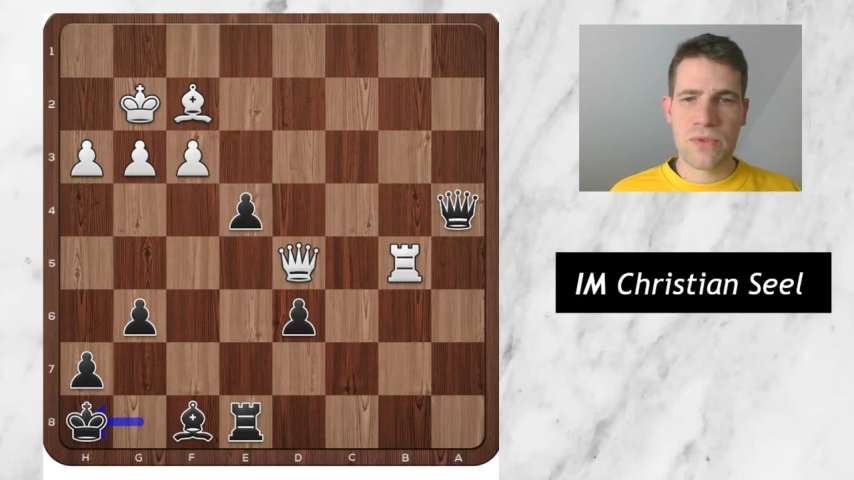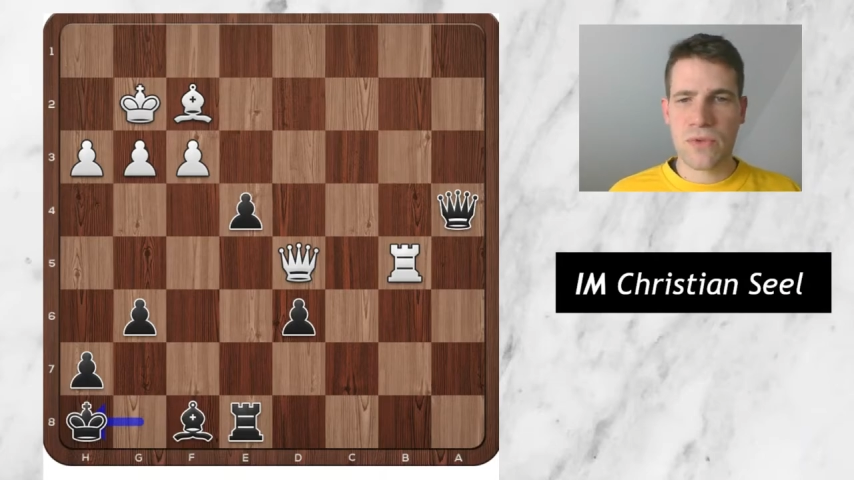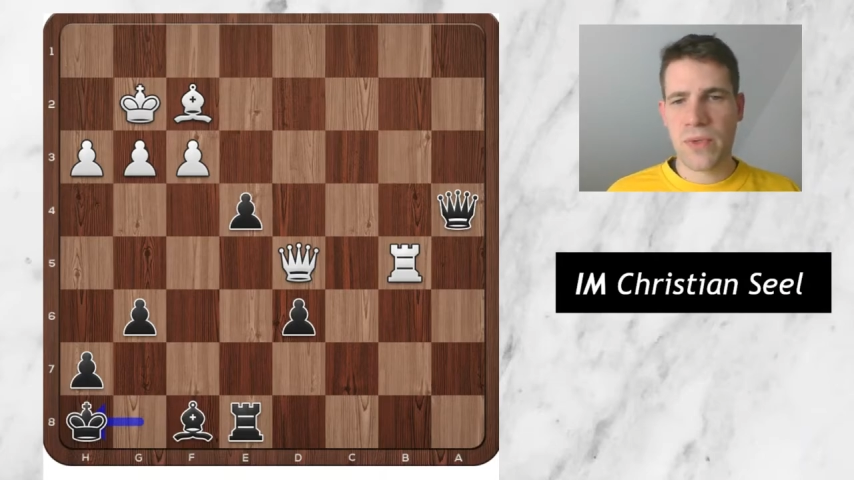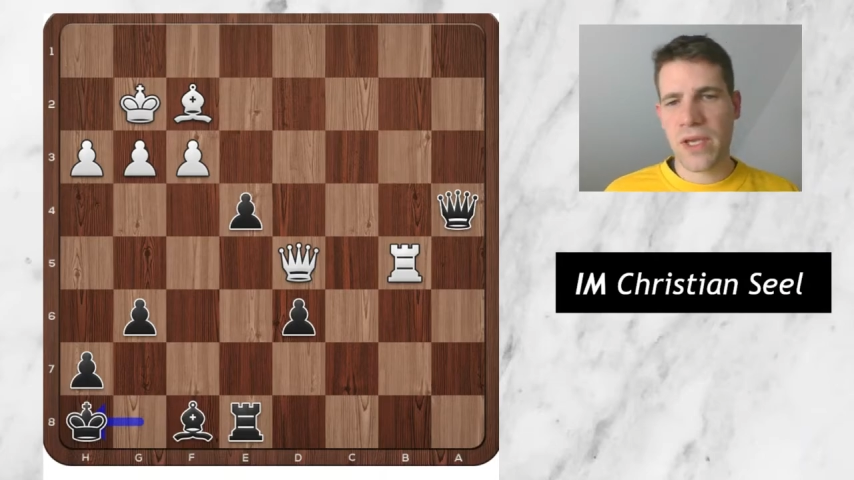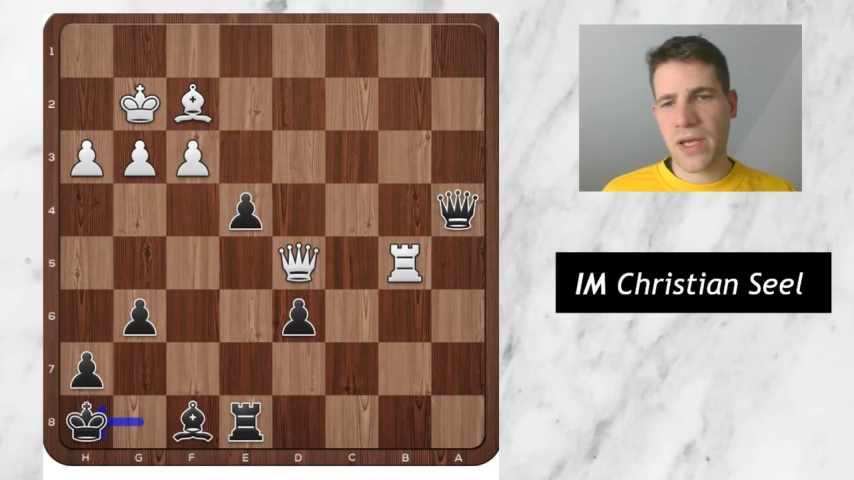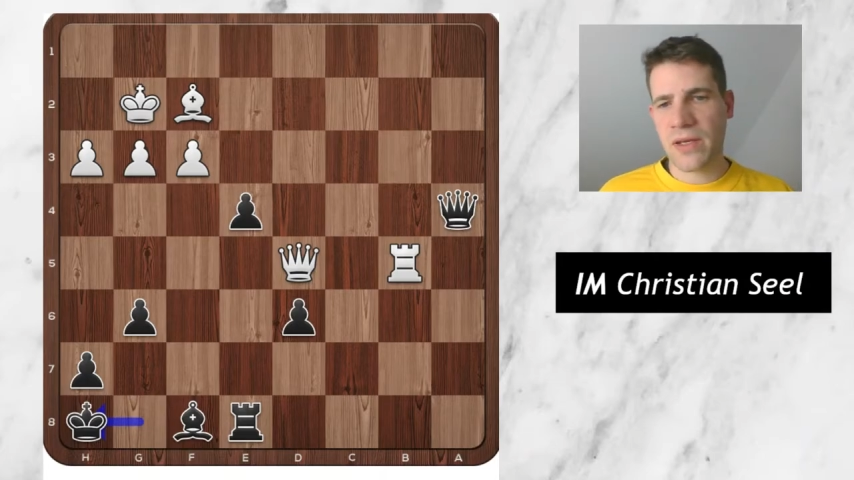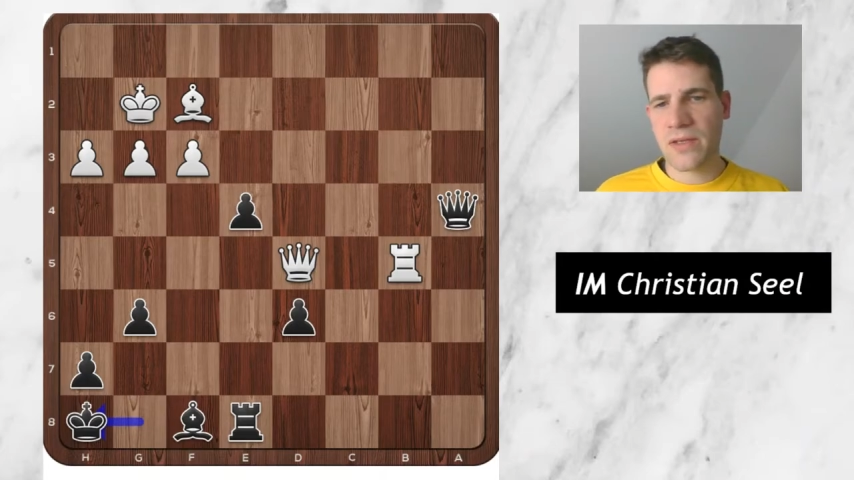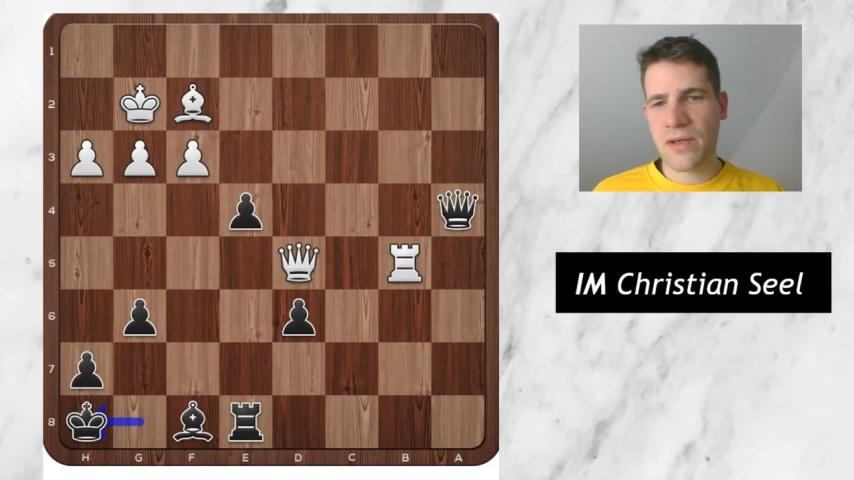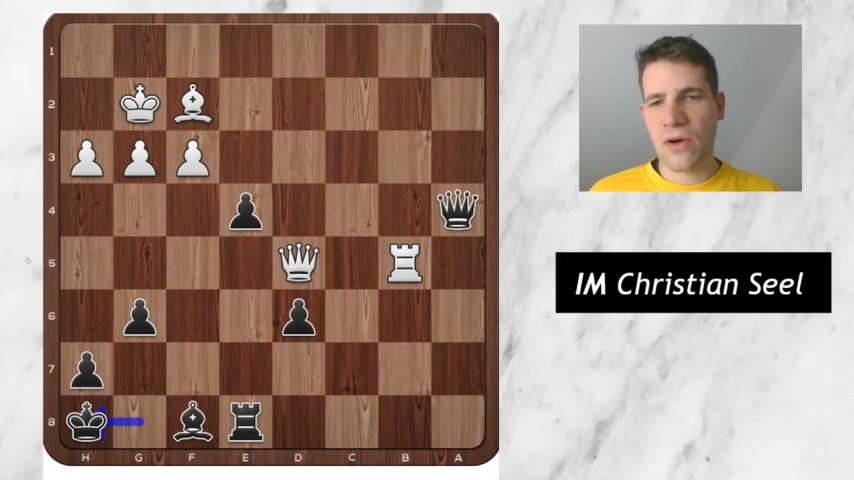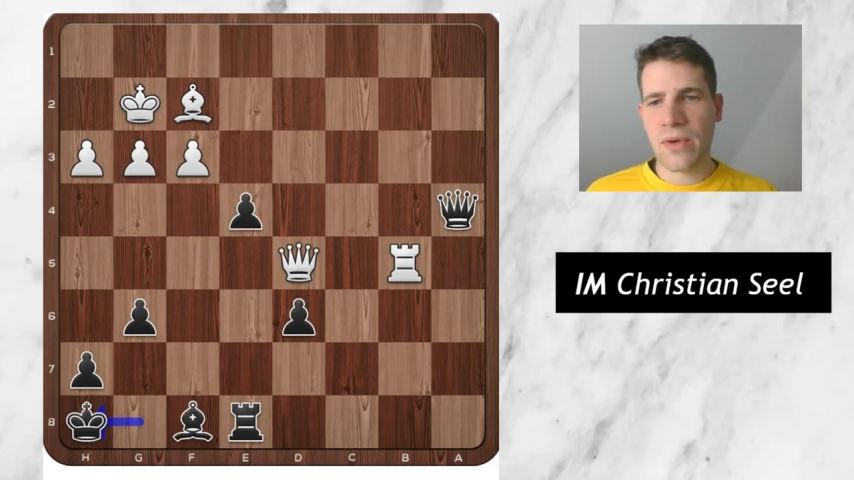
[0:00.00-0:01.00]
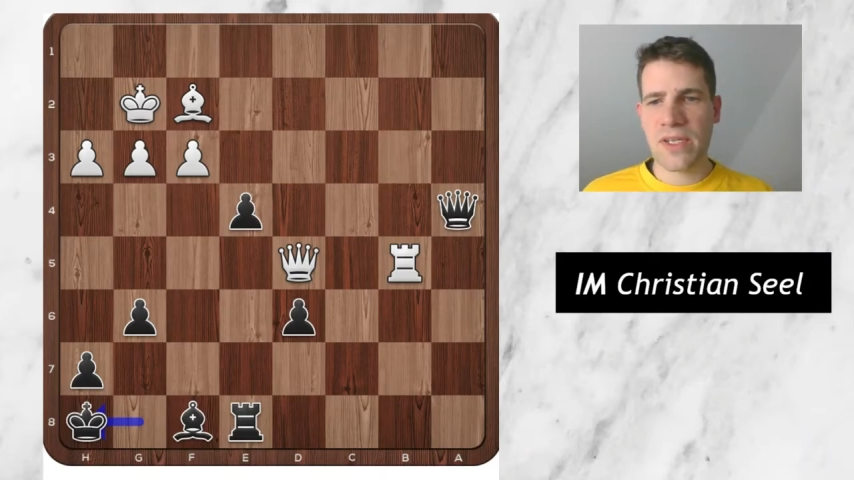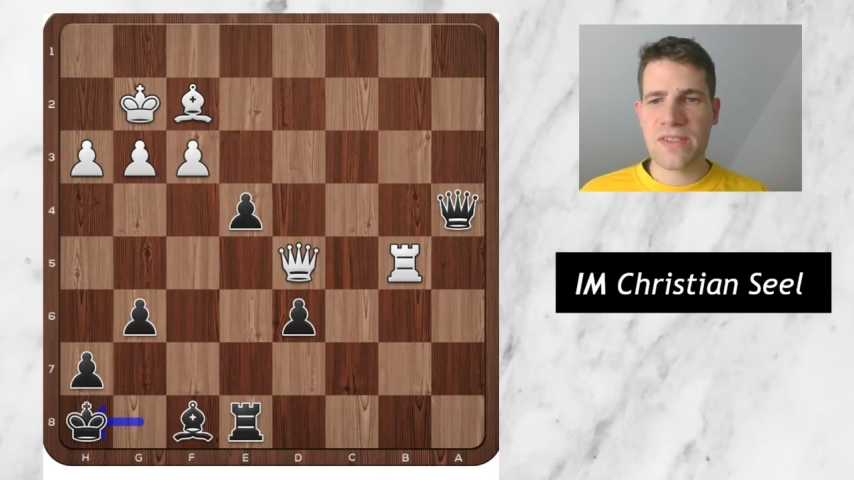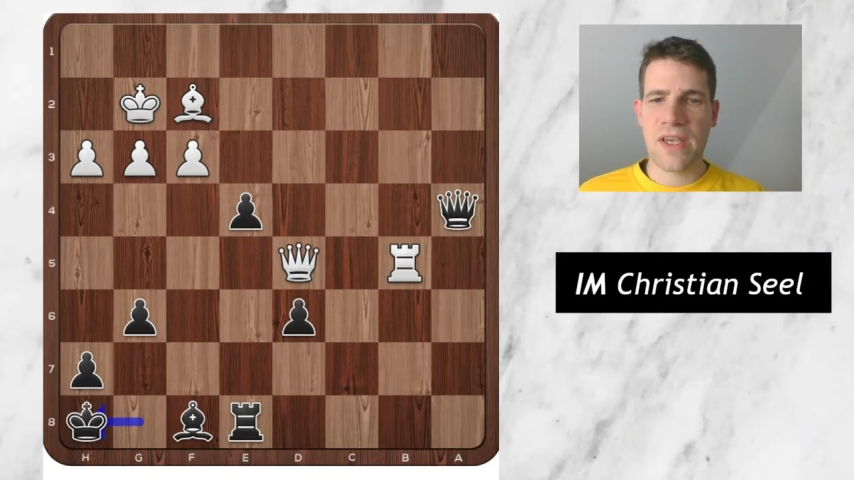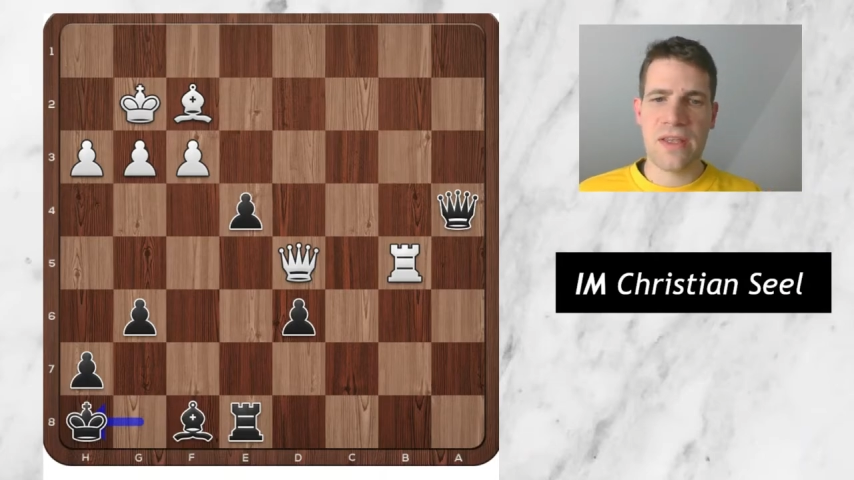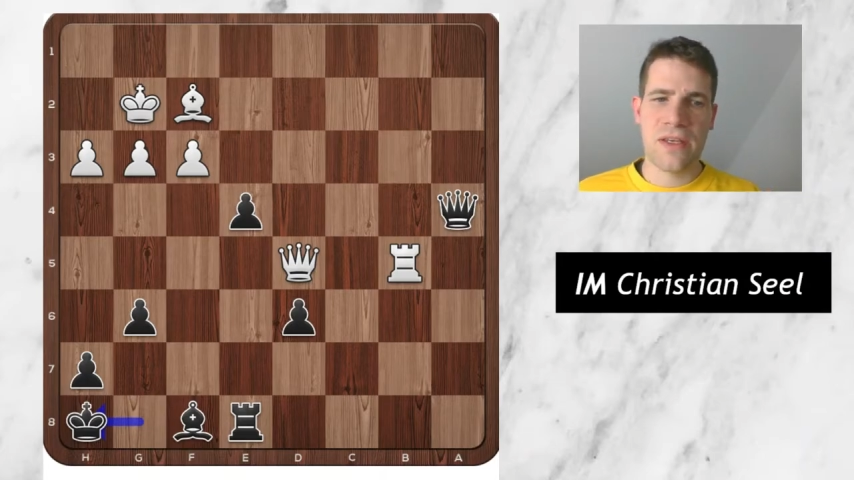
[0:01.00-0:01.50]
So we can already
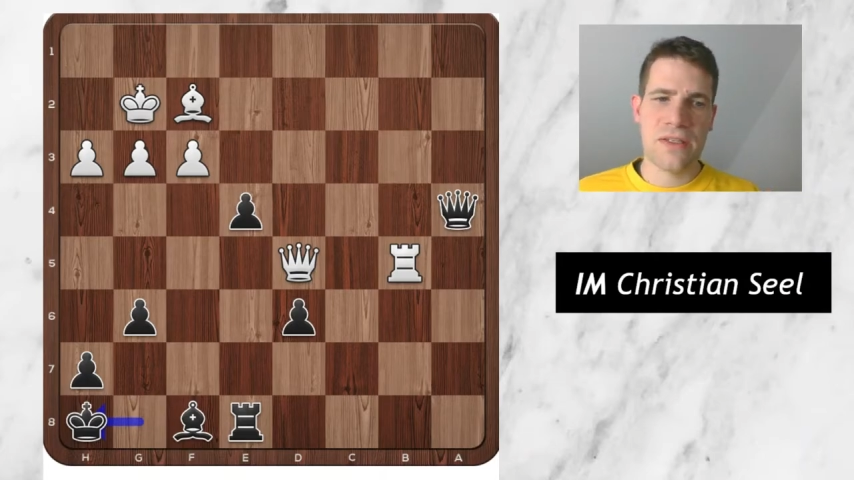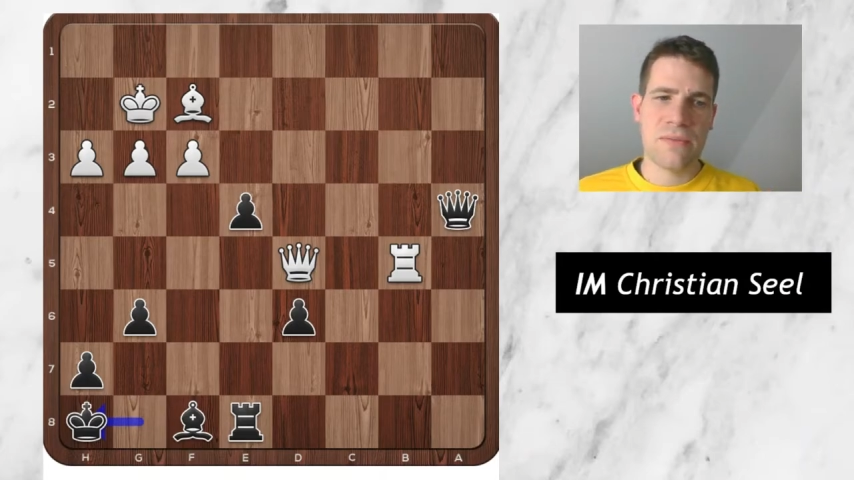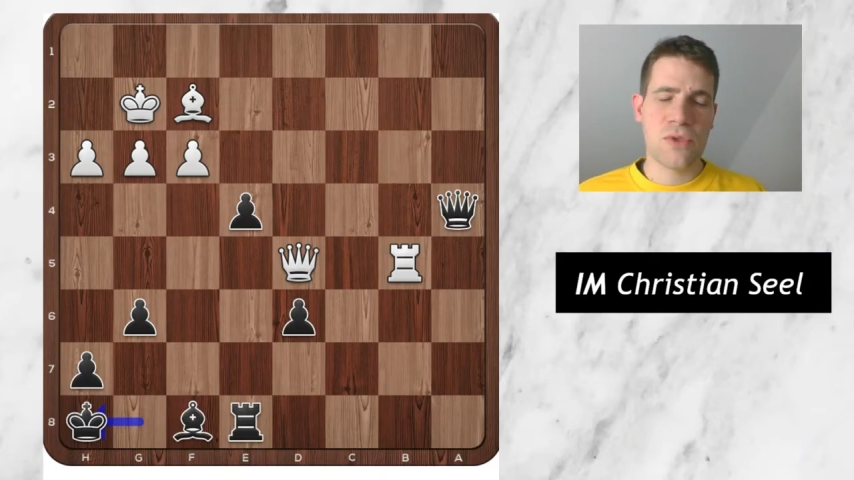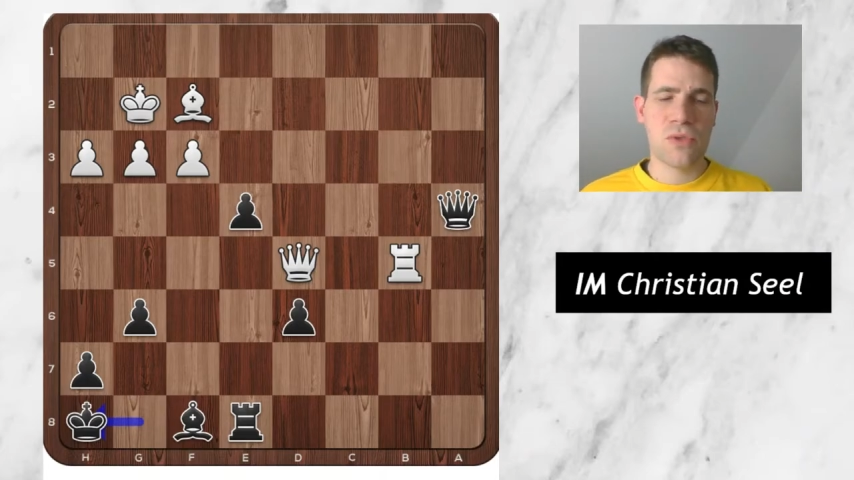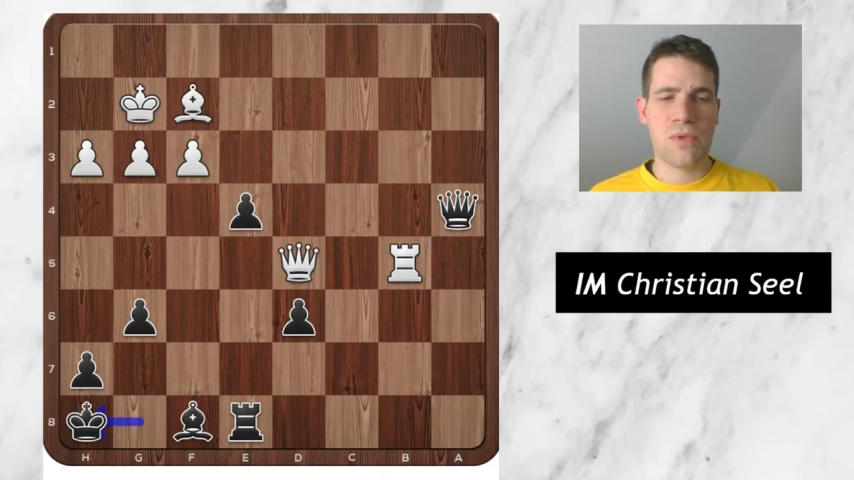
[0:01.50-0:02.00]
say that bishop